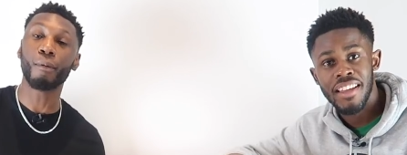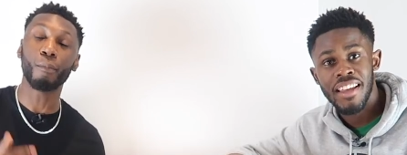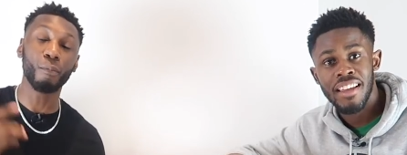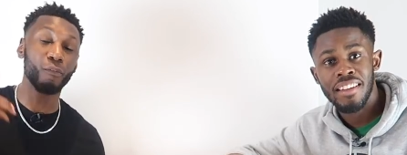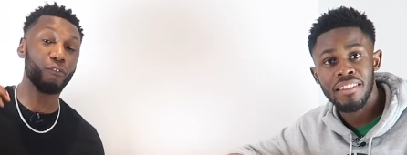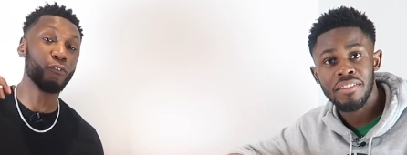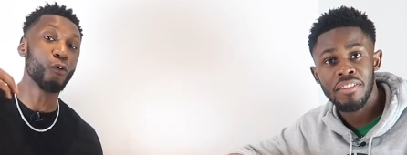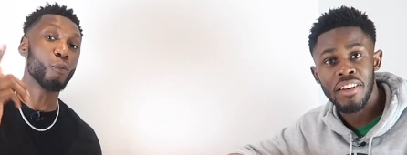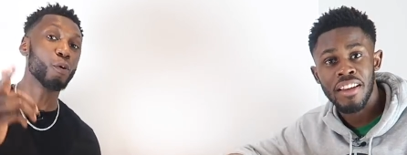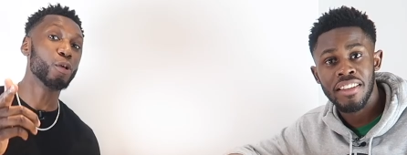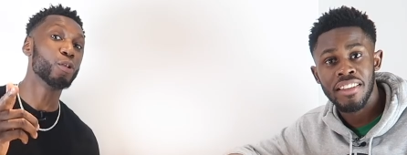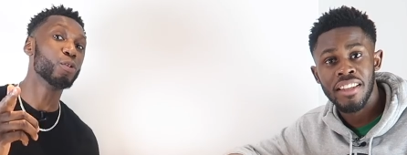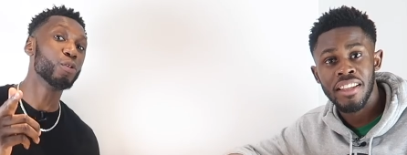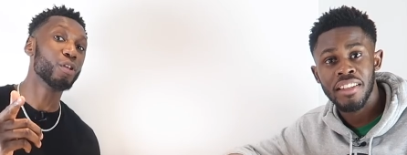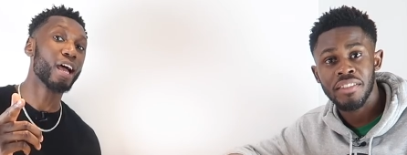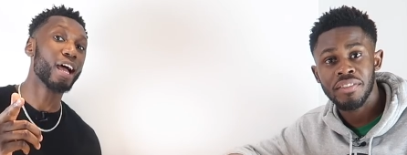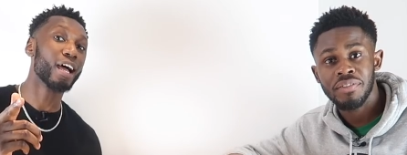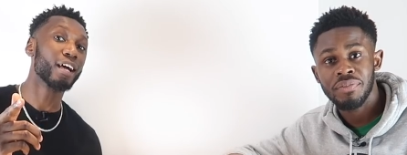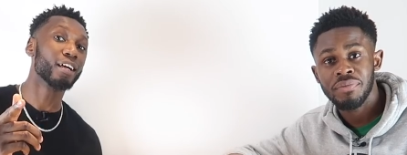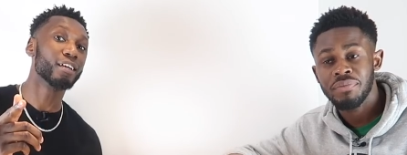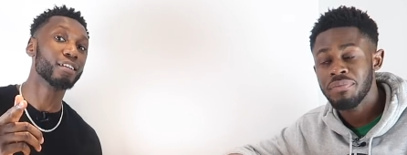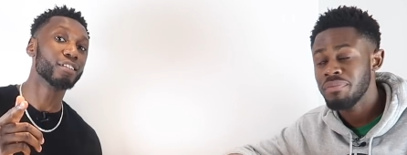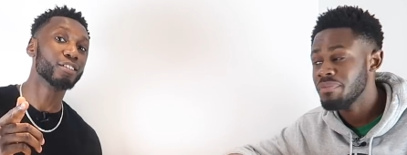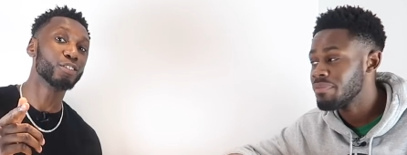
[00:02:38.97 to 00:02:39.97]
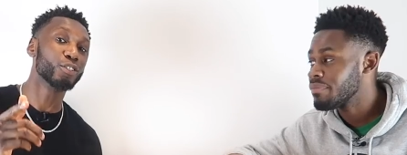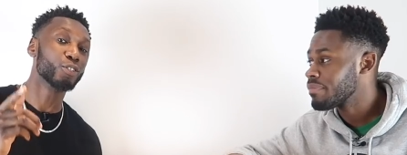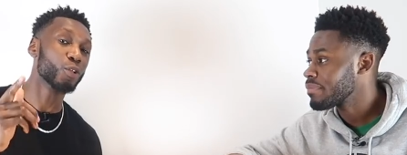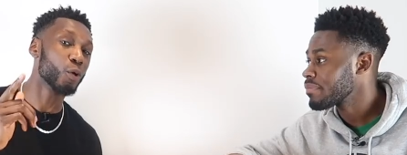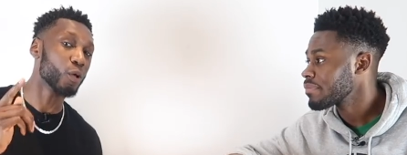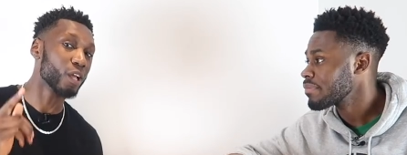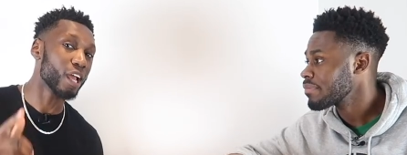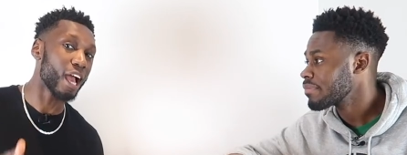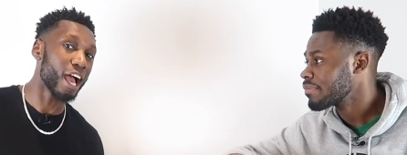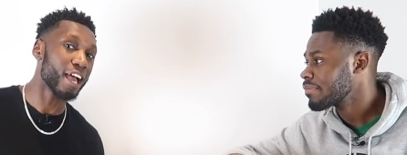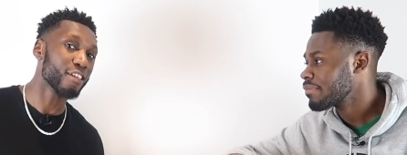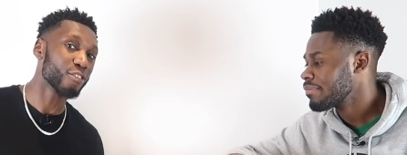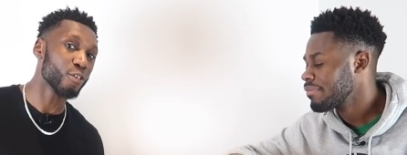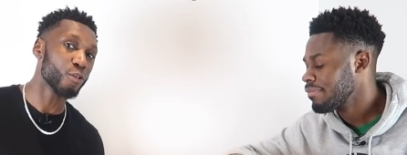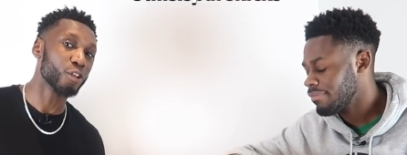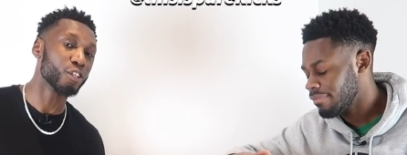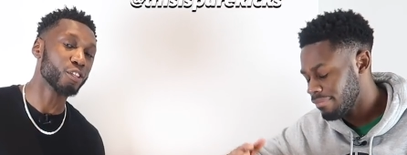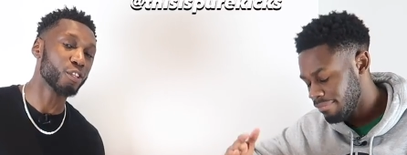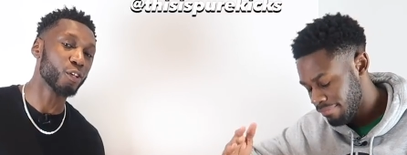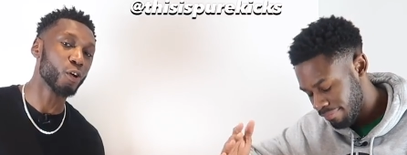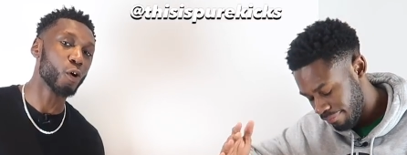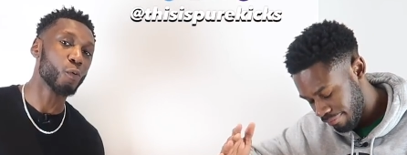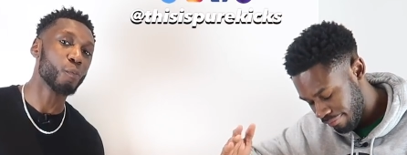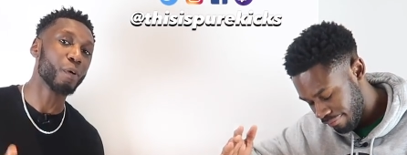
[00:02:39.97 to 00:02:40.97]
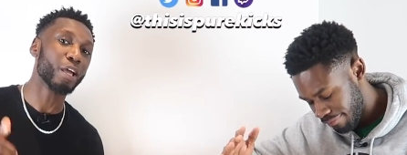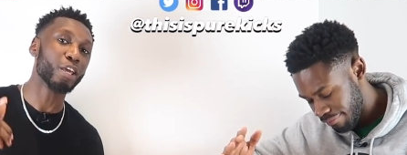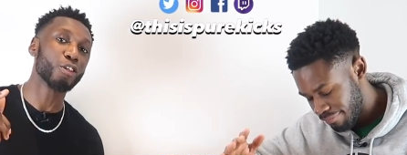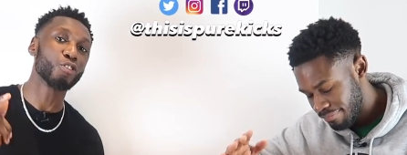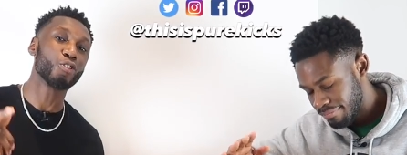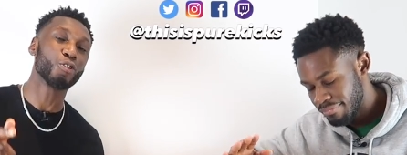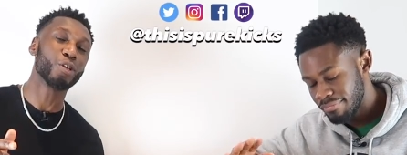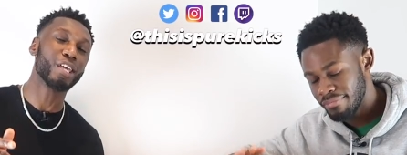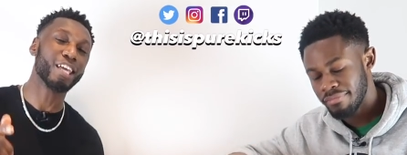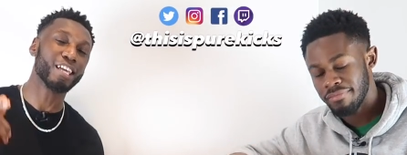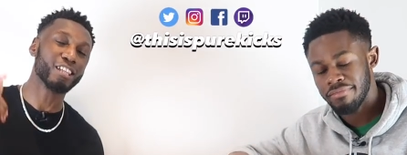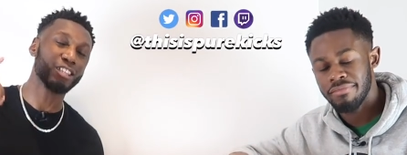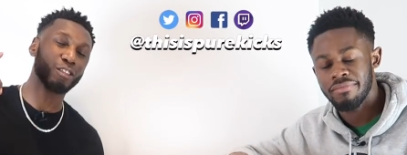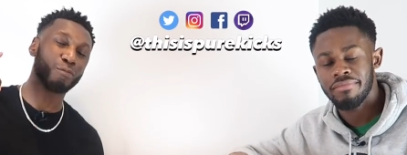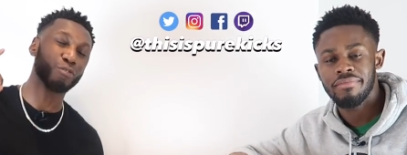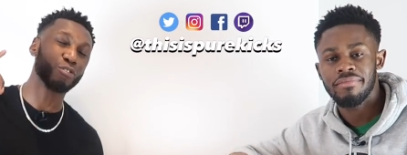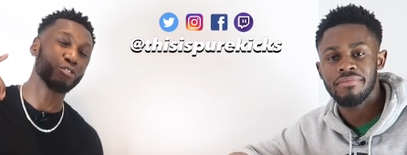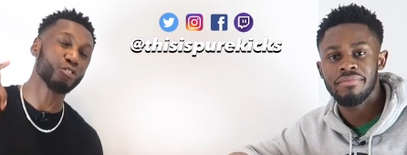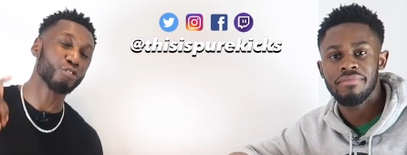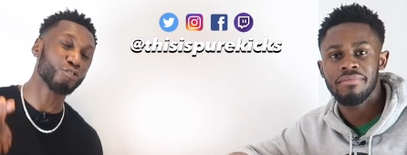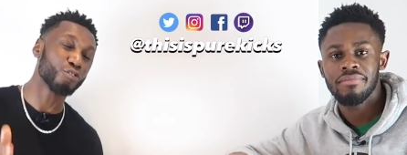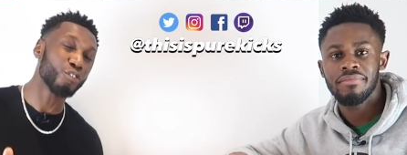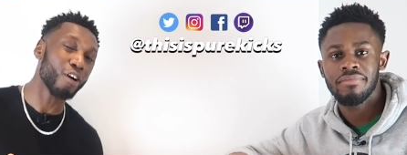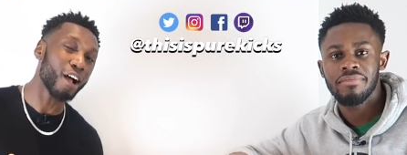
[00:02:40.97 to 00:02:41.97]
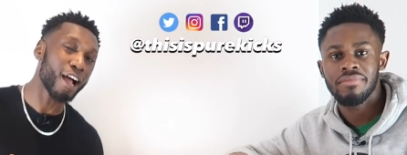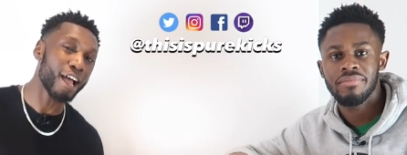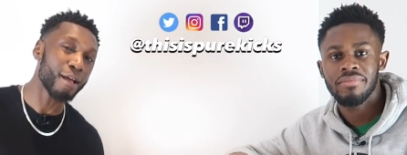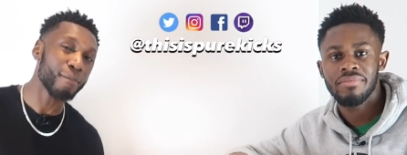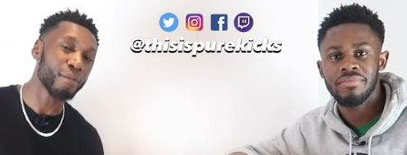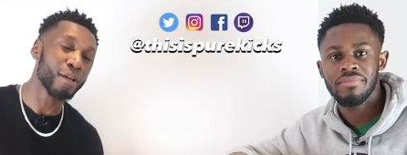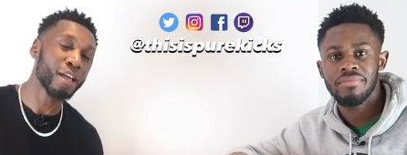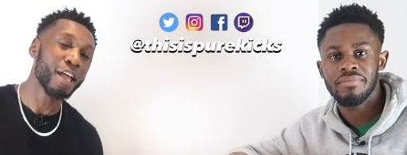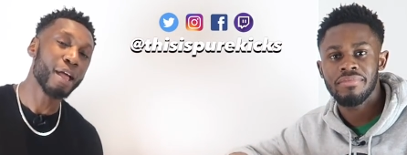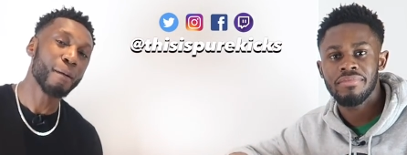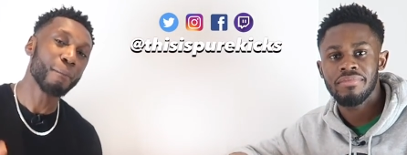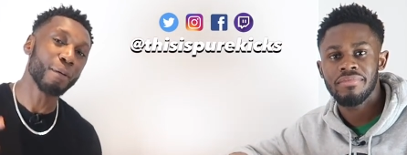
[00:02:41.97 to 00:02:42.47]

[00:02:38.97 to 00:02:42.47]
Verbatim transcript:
Speaker 1: But before we do that, you know, guys know the deal. Make sure you hit subscribe.